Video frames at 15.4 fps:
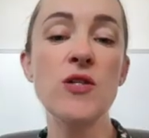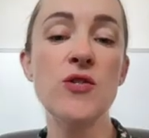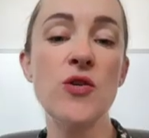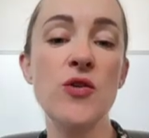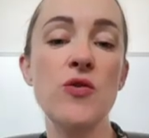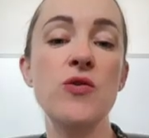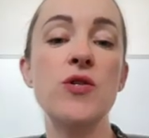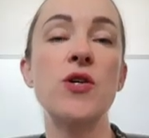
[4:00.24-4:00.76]

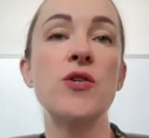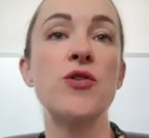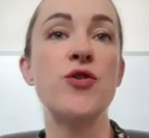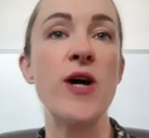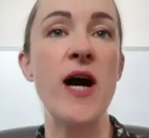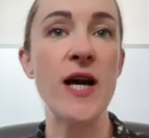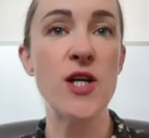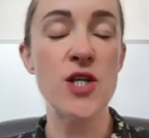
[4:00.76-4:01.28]
use
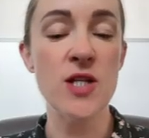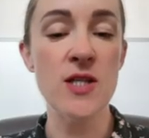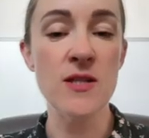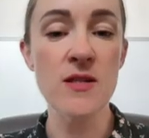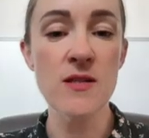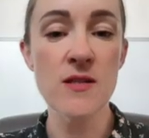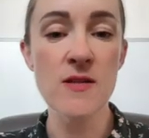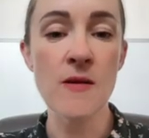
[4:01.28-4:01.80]

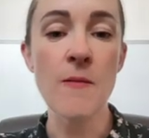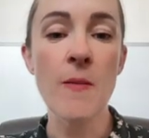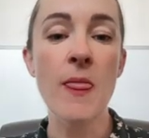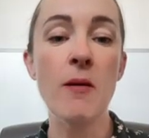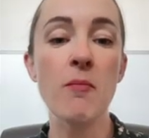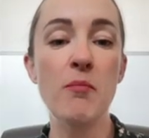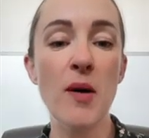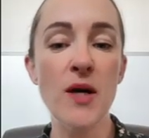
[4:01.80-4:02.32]
contractions,
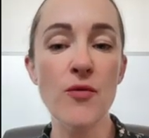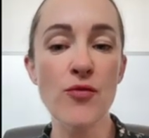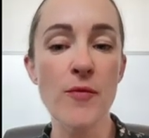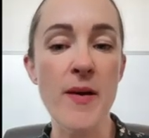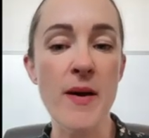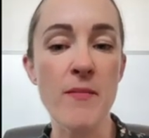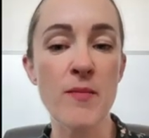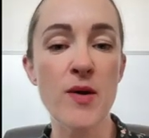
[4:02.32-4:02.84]
but
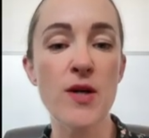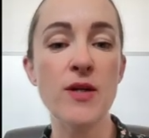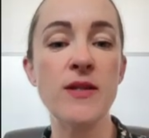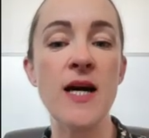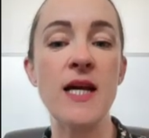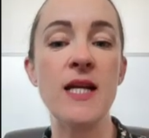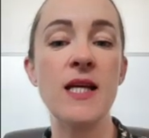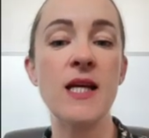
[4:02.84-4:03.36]
remember
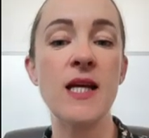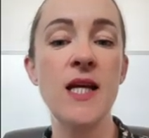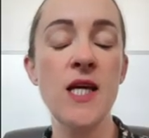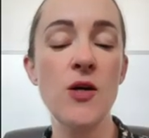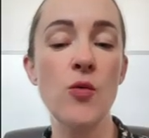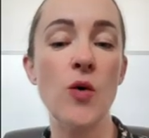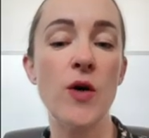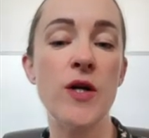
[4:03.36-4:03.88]
that in
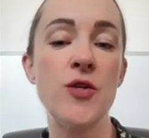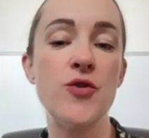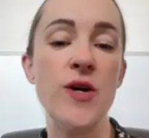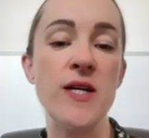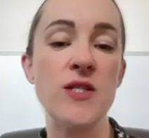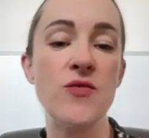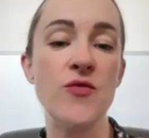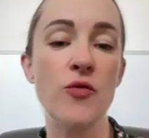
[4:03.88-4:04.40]
keyword
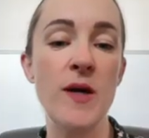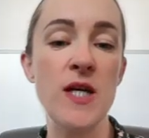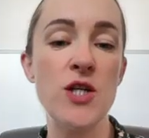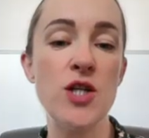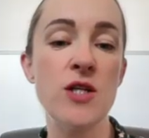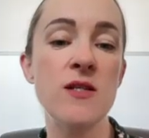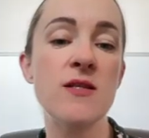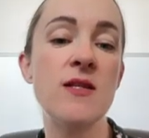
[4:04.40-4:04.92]

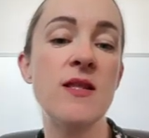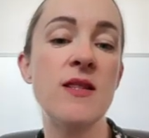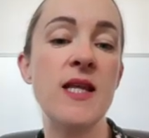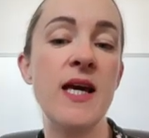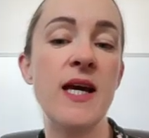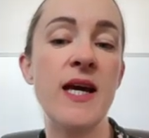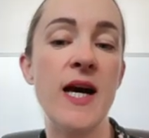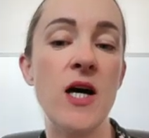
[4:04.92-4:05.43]
transformations, they
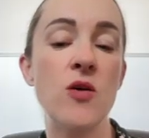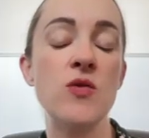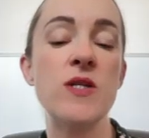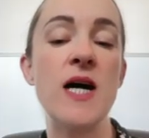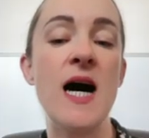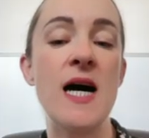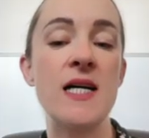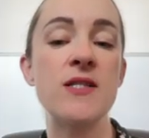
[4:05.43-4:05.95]
count
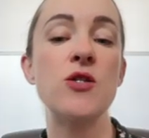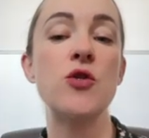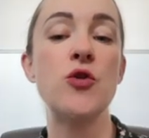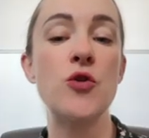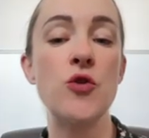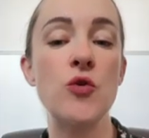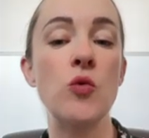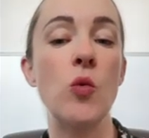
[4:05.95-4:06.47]
as
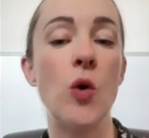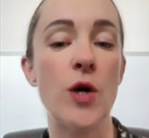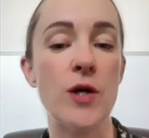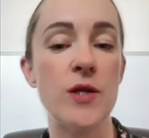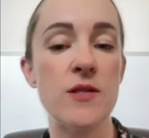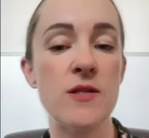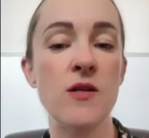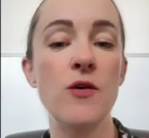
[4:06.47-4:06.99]
2
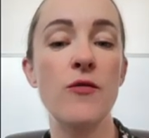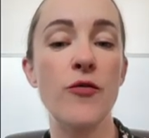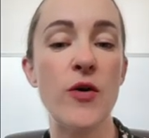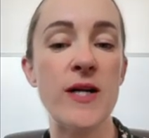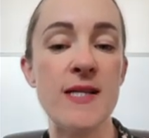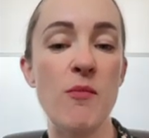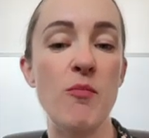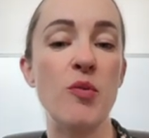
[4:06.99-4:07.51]
words. For
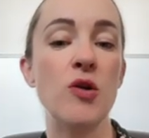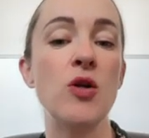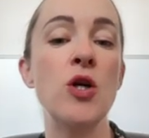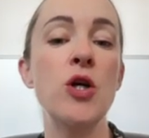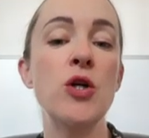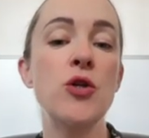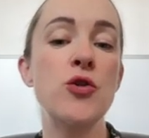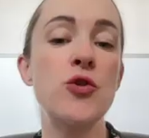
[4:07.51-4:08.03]
example,
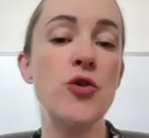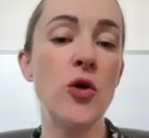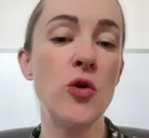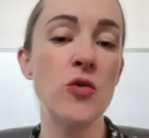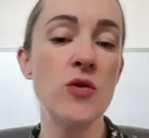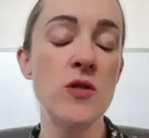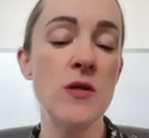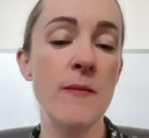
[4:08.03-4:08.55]

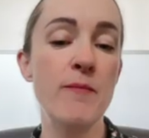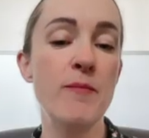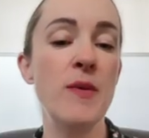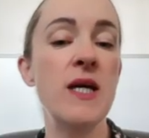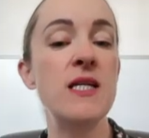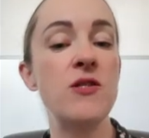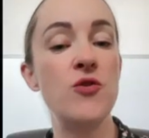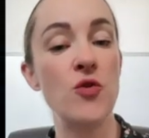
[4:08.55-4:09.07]
don't
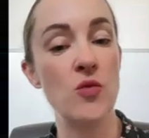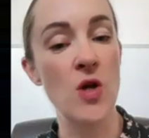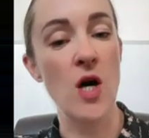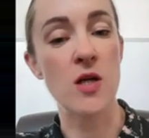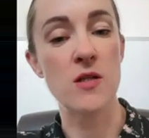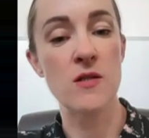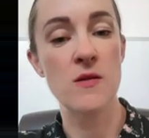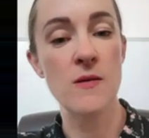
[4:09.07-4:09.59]
is do
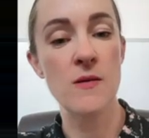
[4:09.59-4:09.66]
not.